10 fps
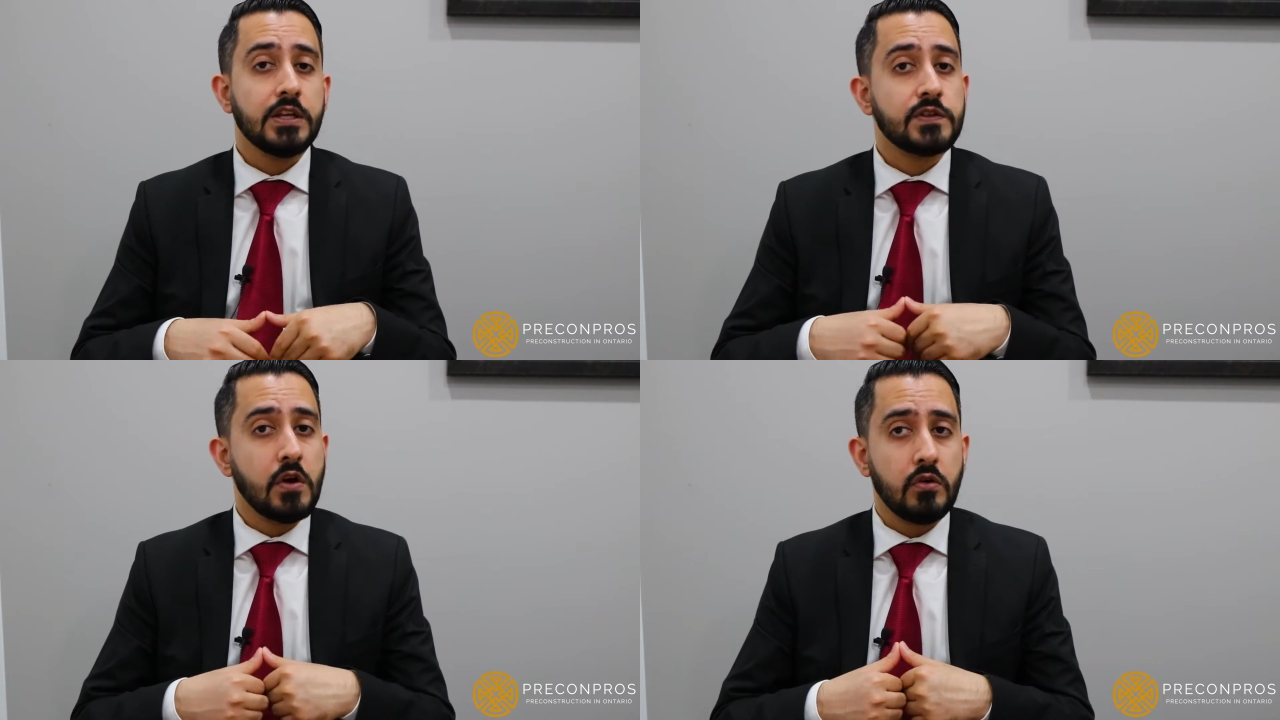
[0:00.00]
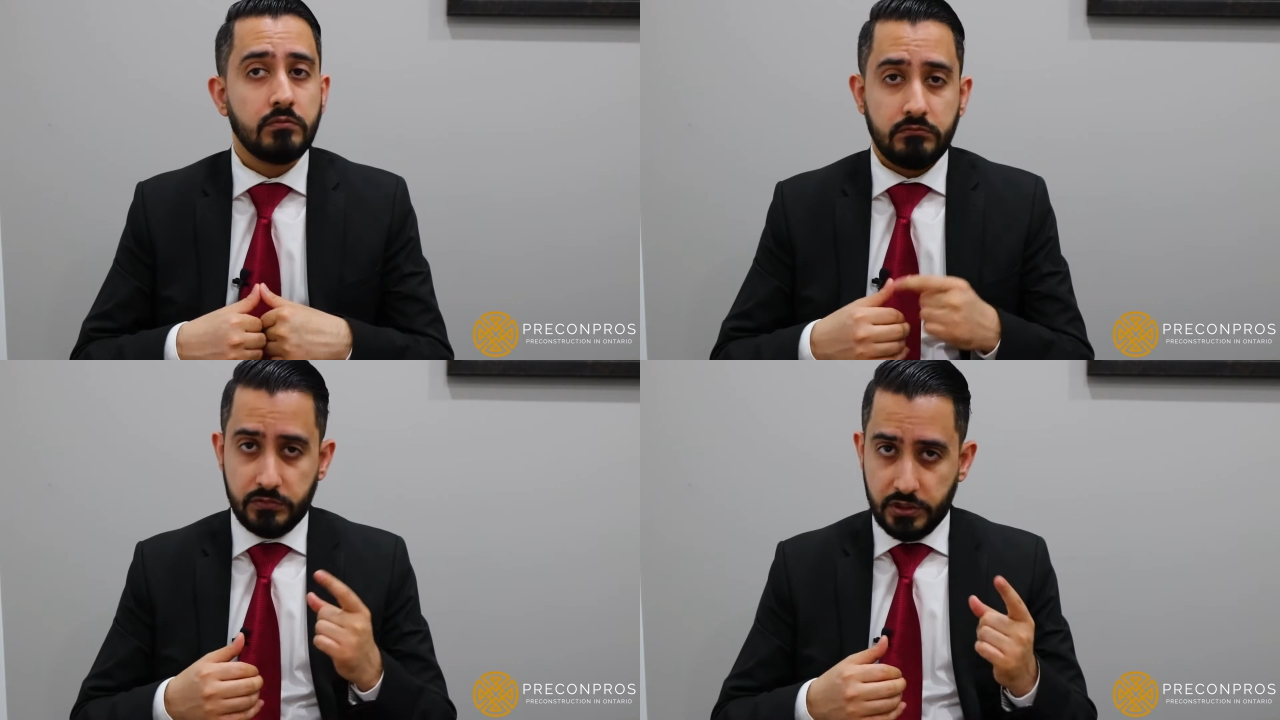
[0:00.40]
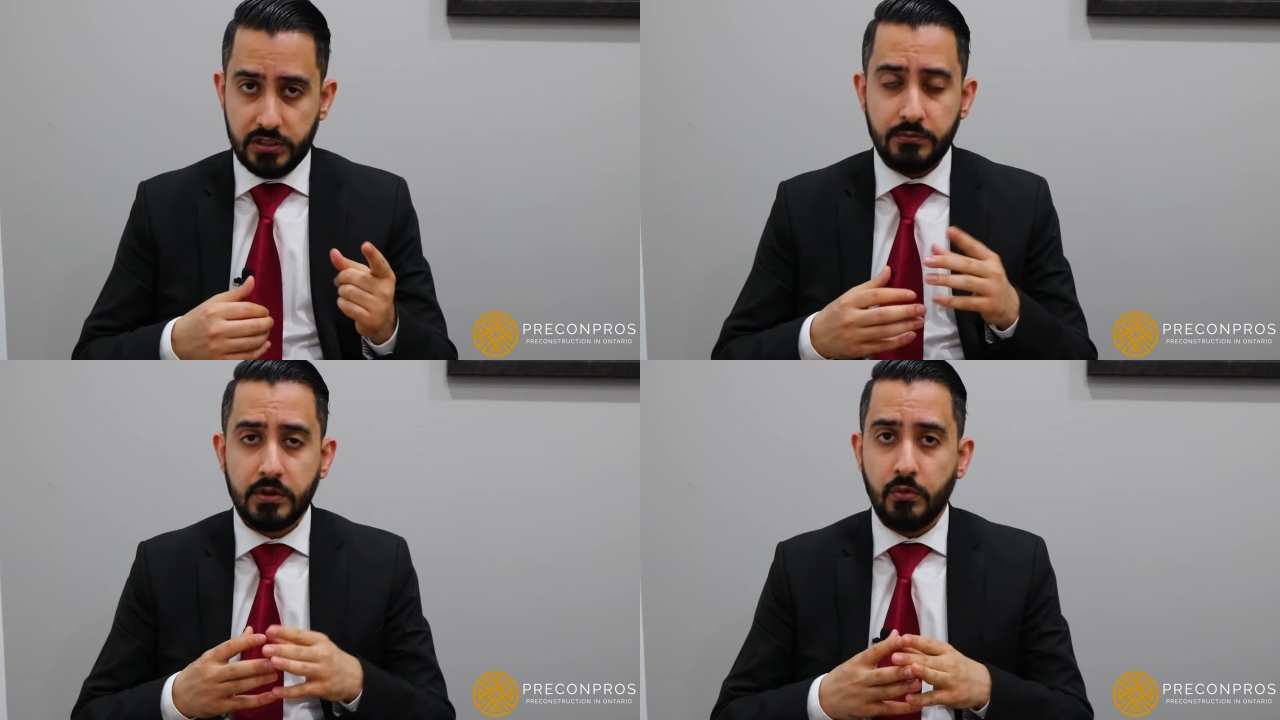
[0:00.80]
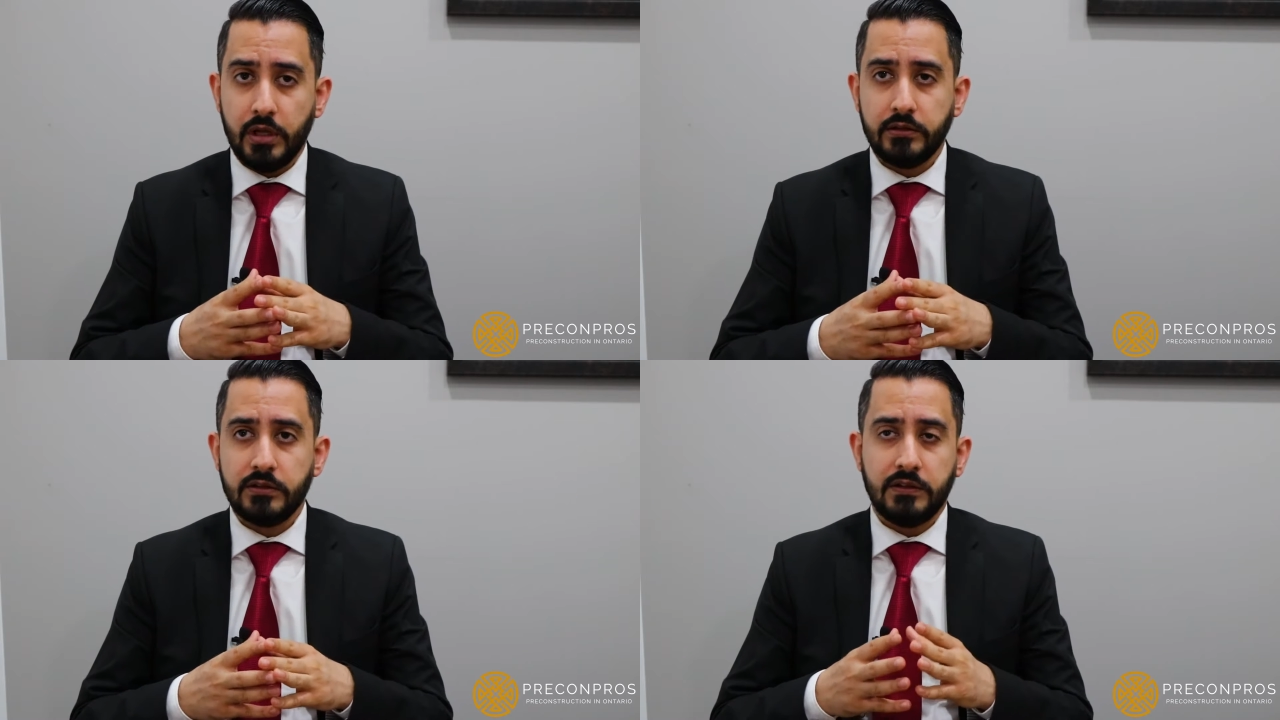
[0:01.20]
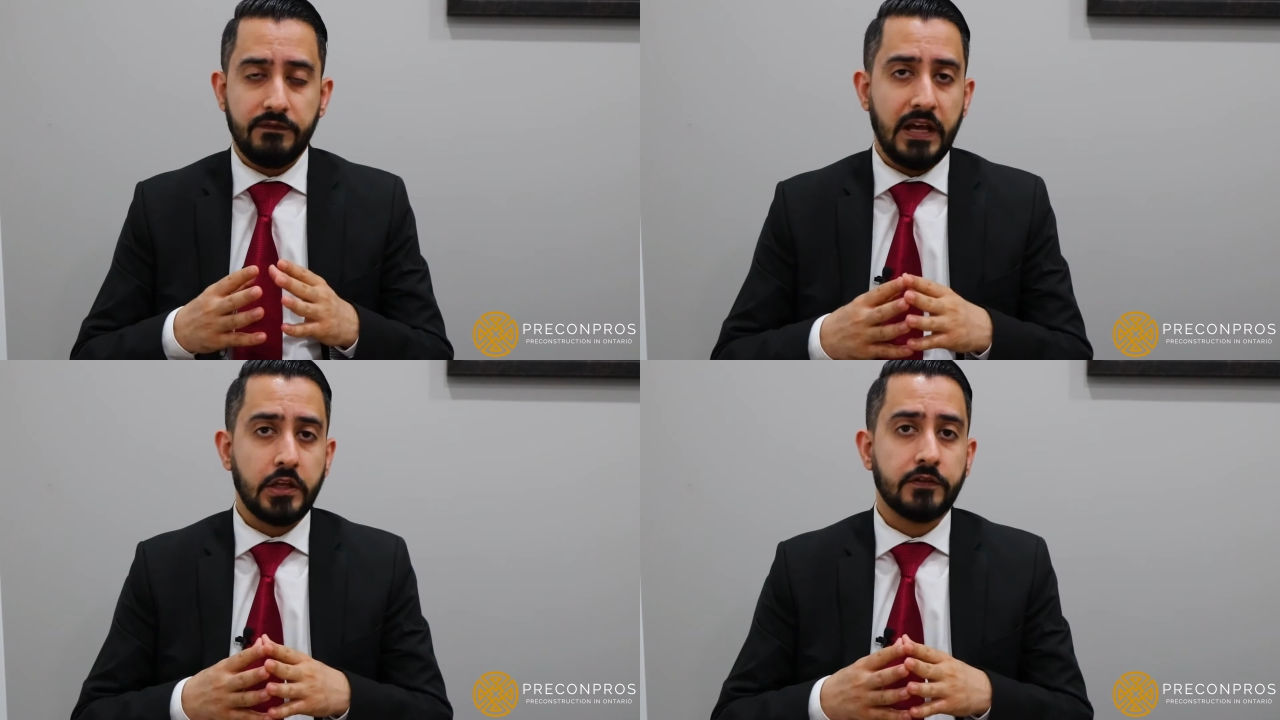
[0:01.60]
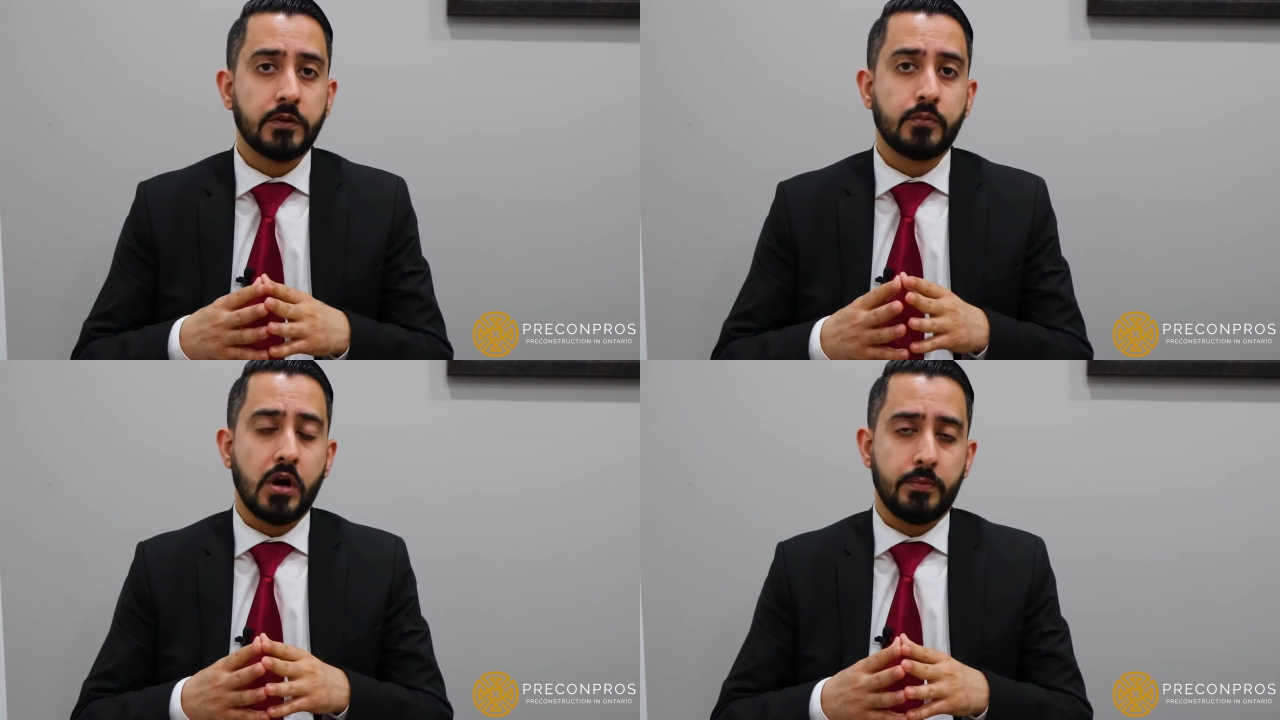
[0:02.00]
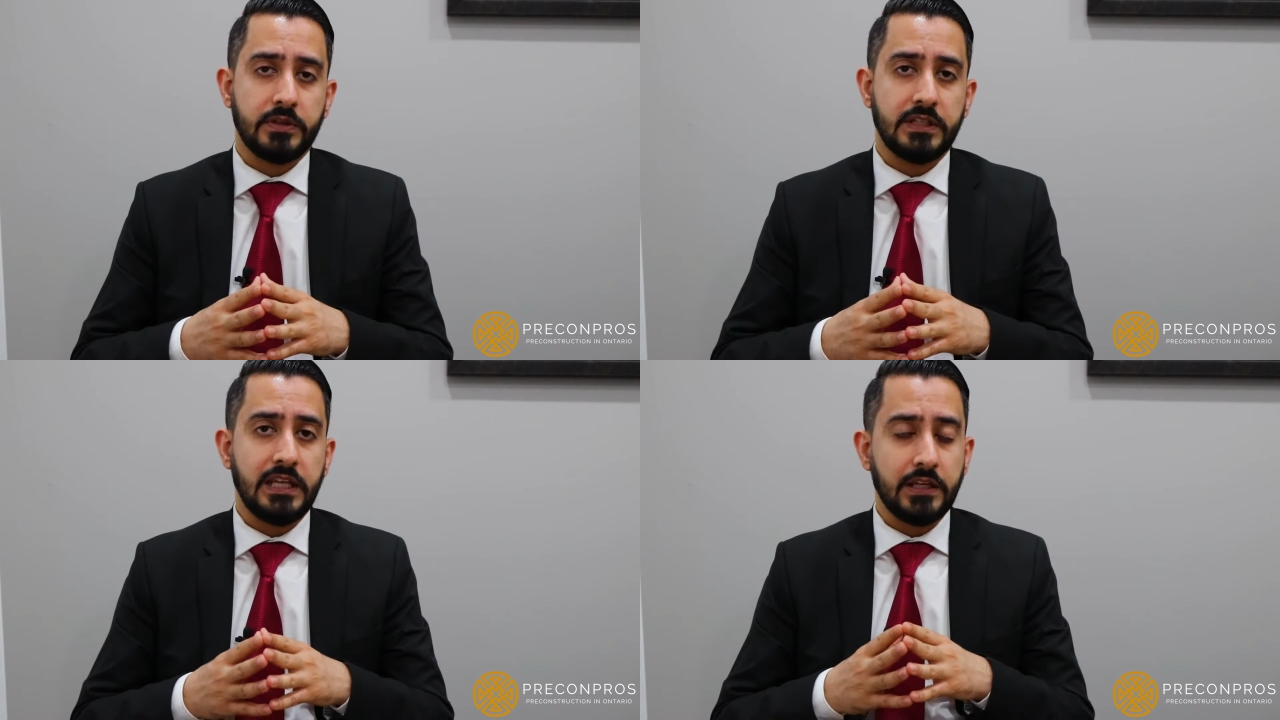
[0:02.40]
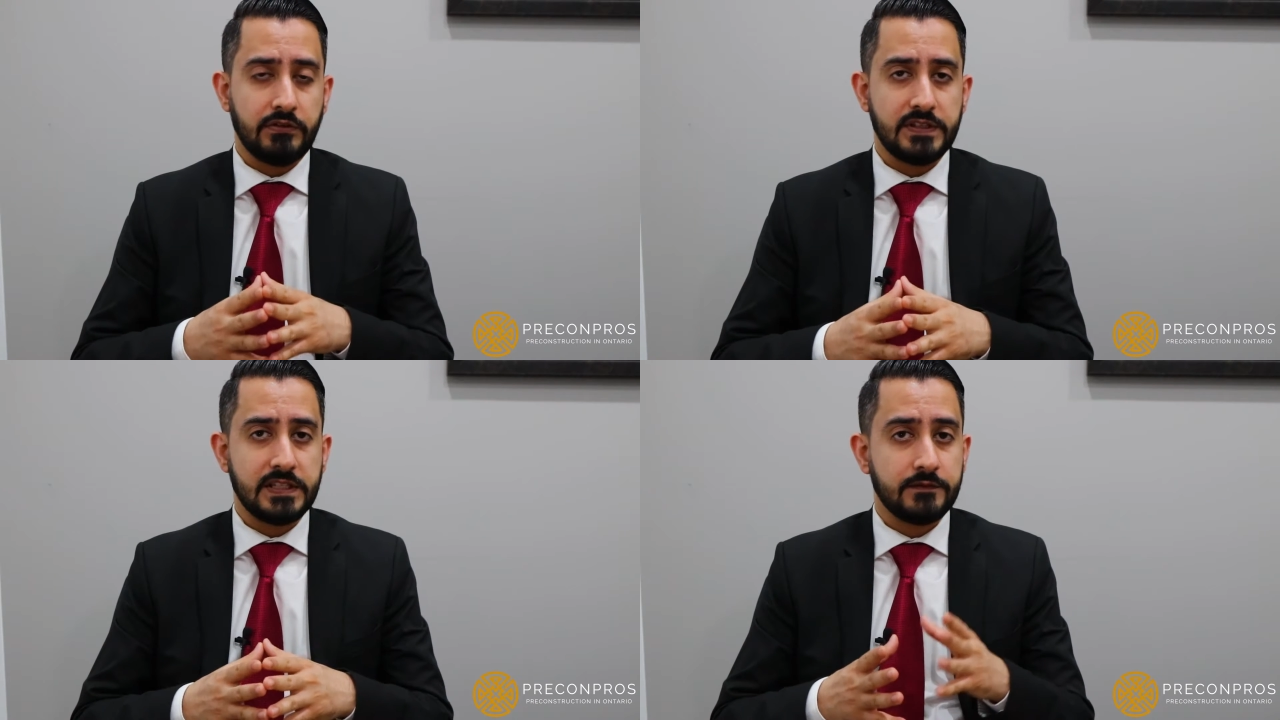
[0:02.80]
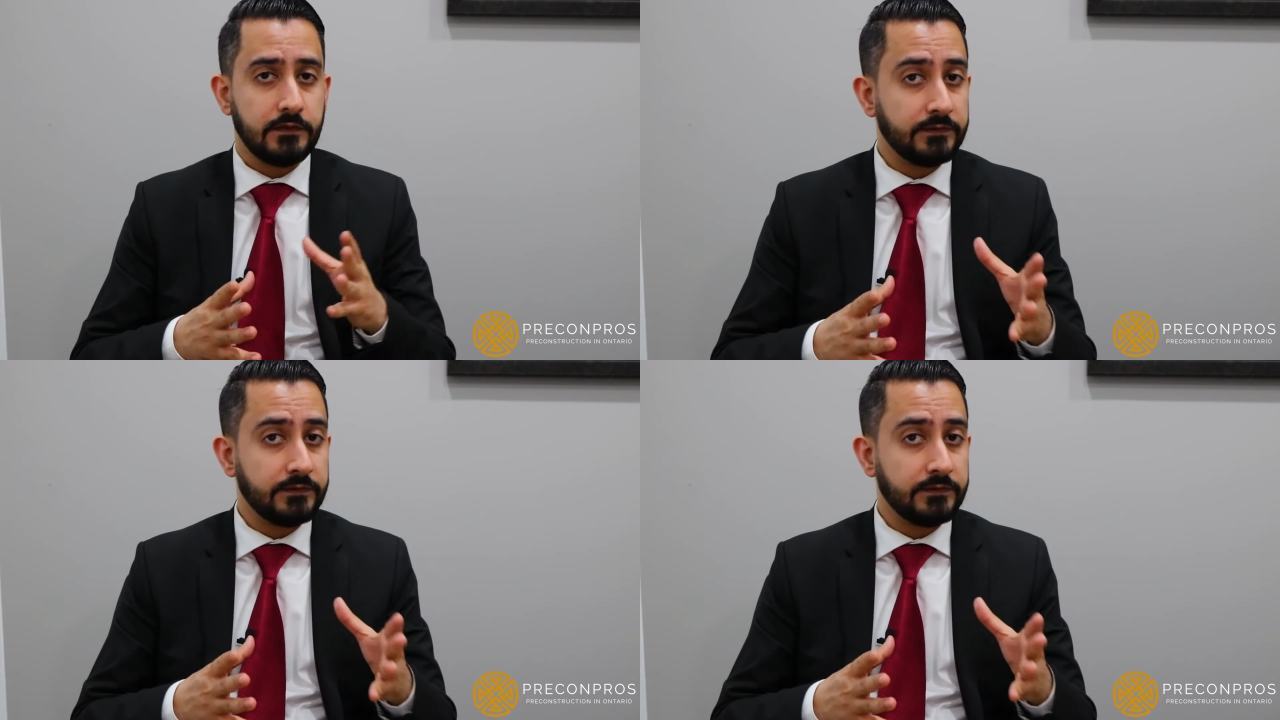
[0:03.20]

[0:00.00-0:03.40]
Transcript: So year number 1, the value of the property increases from